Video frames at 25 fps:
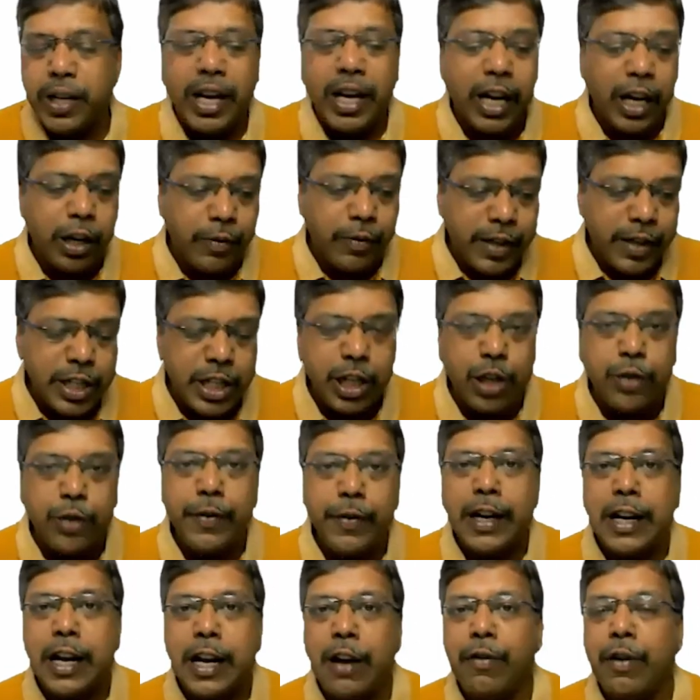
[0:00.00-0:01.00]
in which it
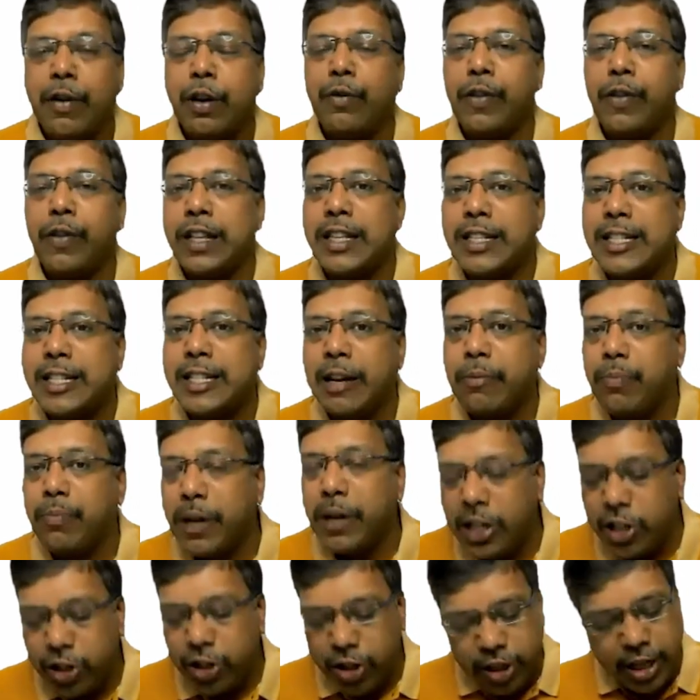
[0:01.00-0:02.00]
will cover one step
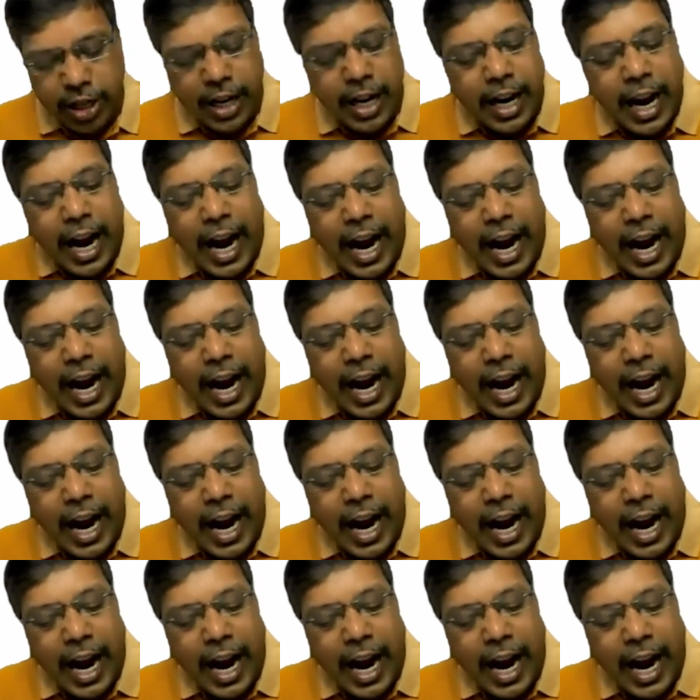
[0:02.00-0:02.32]
each